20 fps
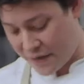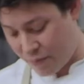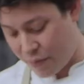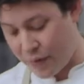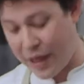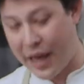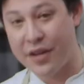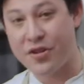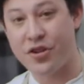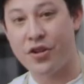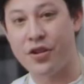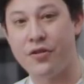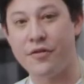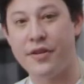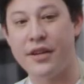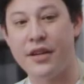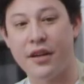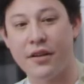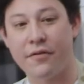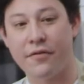to blanch our
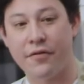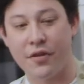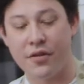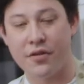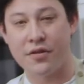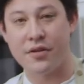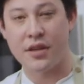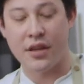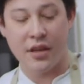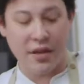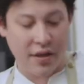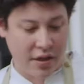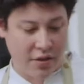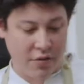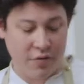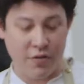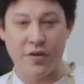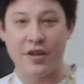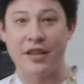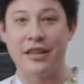geoduck first in
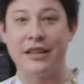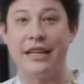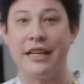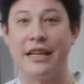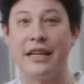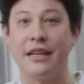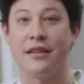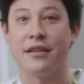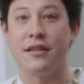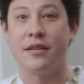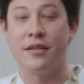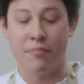order to clean it.